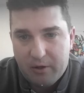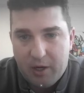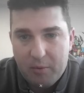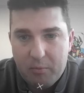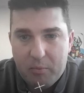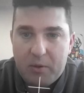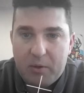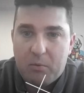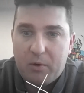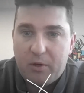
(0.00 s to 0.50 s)

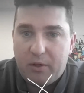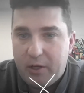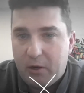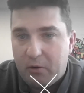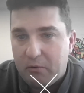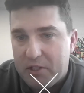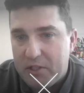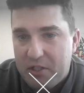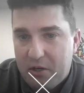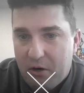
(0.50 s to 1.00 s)
company really
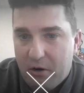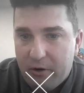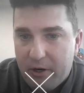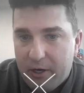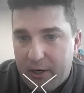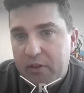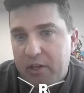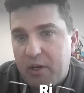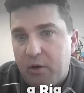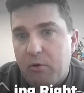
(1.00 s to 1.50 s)
only started
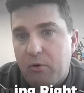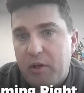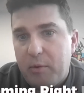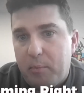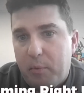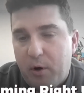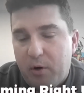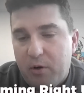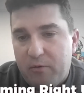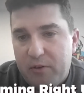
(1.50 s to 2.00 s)
the early
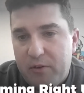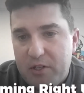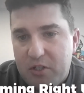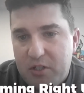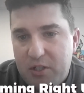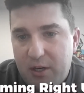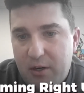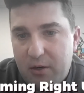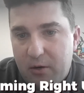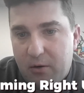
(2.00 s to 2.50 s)
part of this
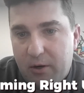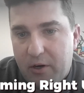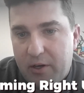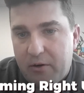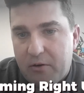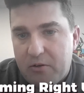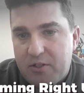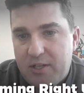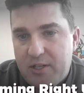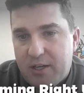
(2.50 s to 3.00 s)
year, and our
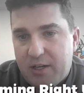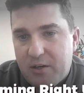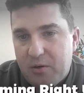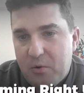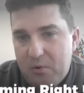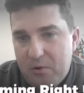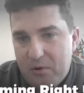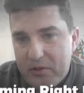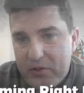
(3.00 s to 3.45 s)
second hole